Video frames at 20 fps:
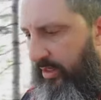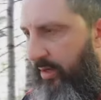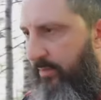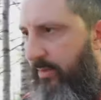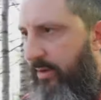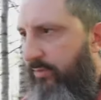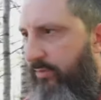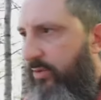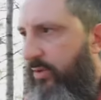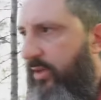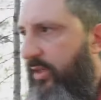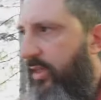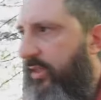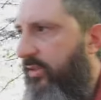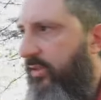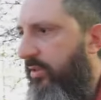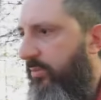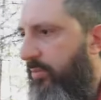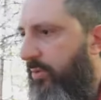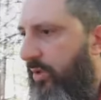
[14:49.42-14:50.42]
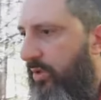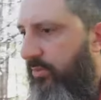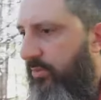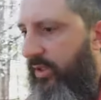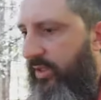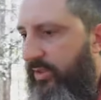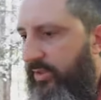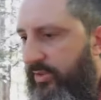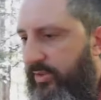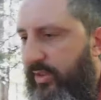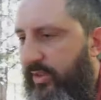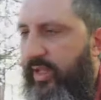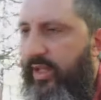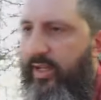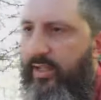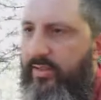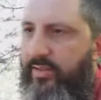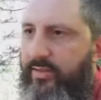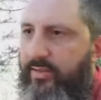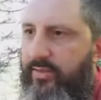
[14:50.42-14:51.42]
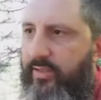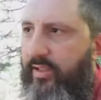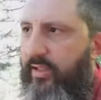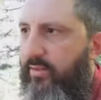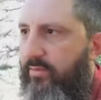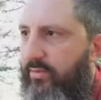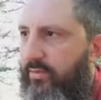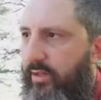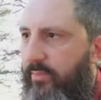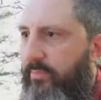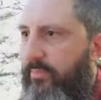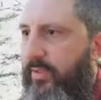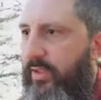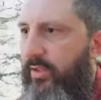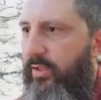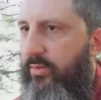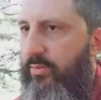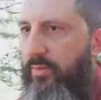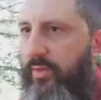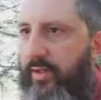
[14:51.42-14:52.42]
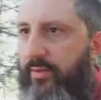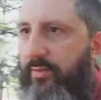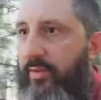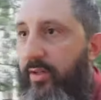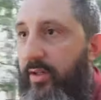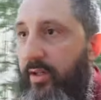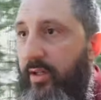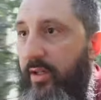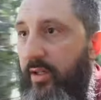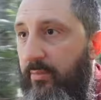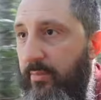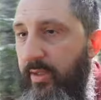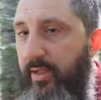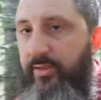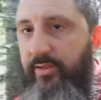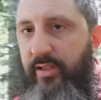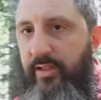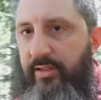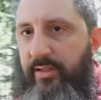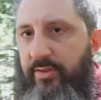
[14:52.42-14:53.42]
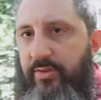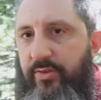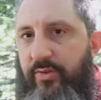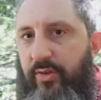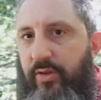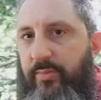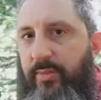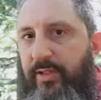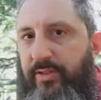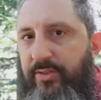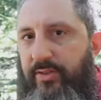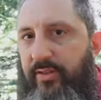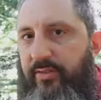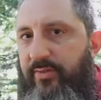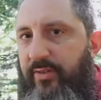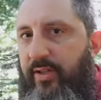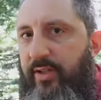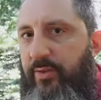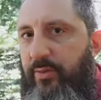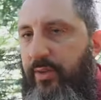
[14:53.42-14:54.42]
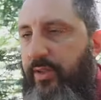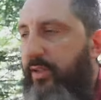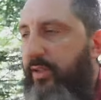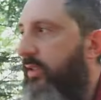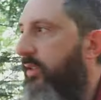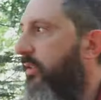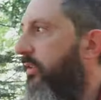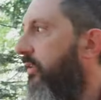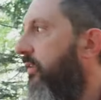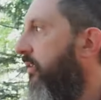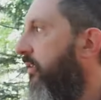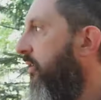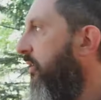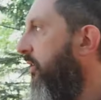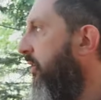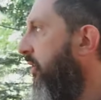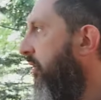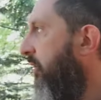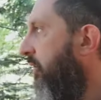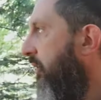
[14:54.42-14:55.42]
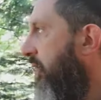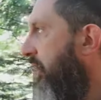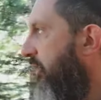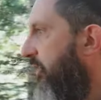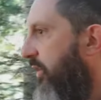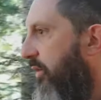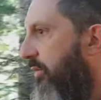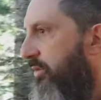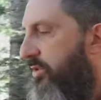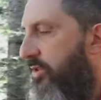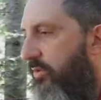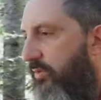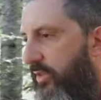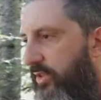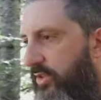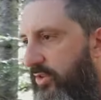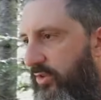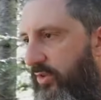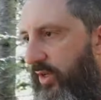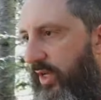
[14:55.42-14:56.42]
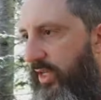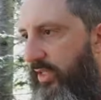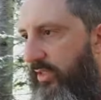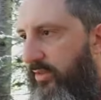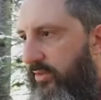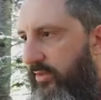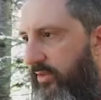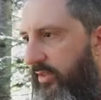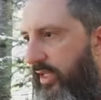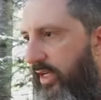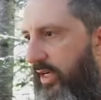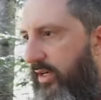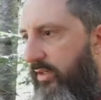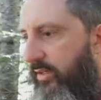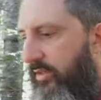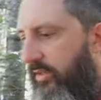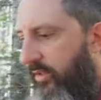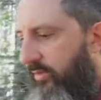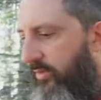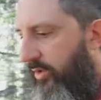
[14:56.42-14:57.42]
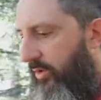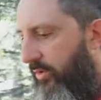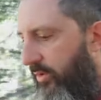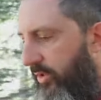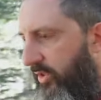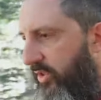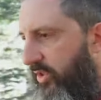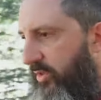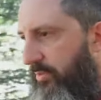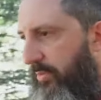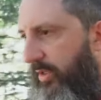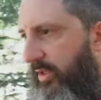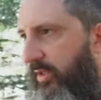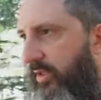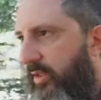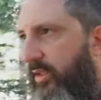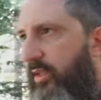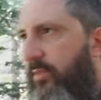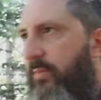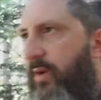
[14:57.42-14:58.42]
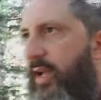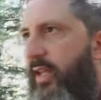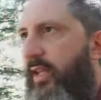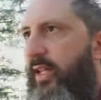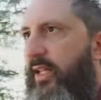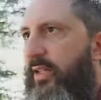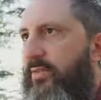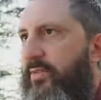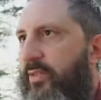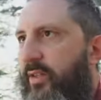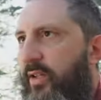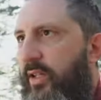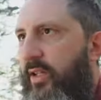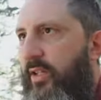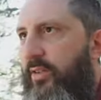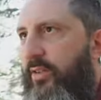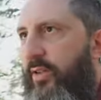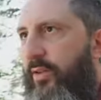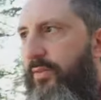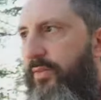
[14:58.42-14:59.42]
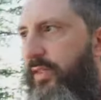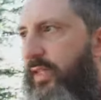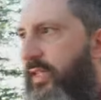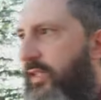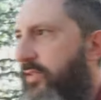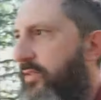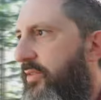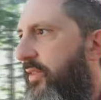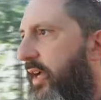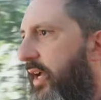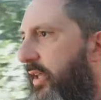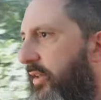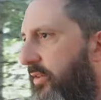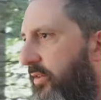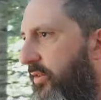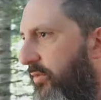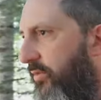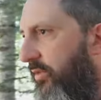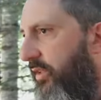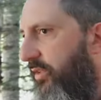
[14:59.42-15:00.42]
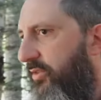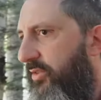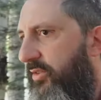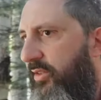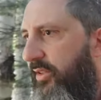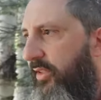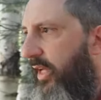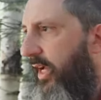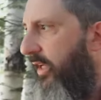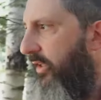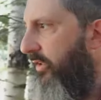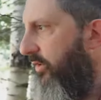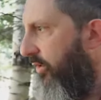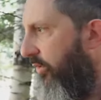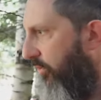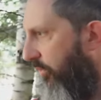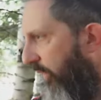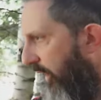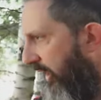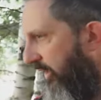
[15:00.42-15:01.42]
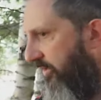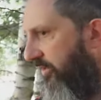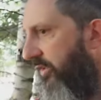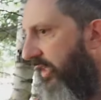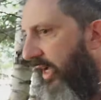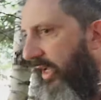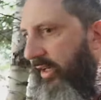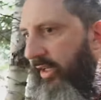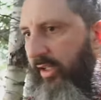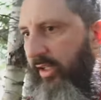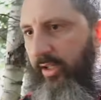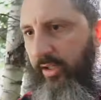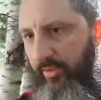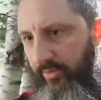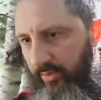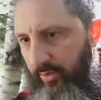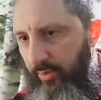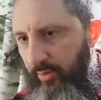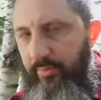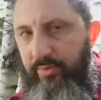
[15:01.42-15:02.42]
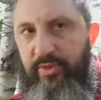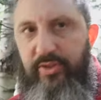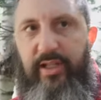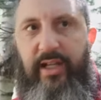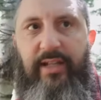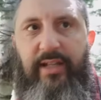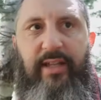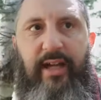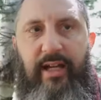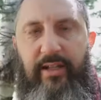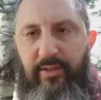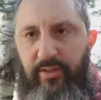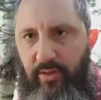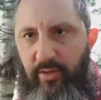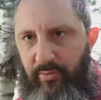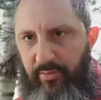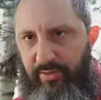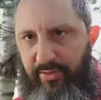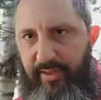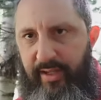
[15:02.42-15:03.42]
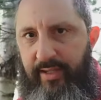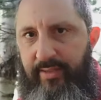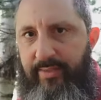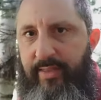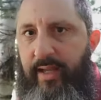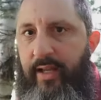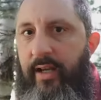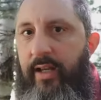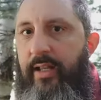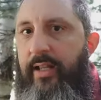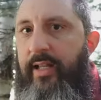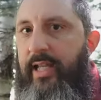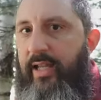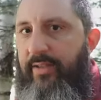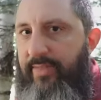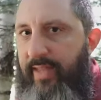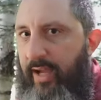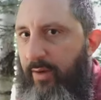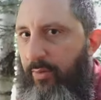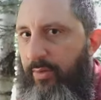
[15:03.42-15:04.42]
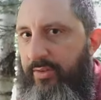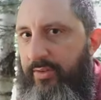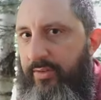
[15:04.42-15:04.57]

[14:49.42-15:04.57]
I'm never going to get to the point where I just say, ah, just let it rip, you know, whatever, because I'd destroy myself very quickly. If there was no restraint there of the Holy Spirit in my life, don't eat that, don't listen to that, don't watch that, don't say that. Don't think that. If that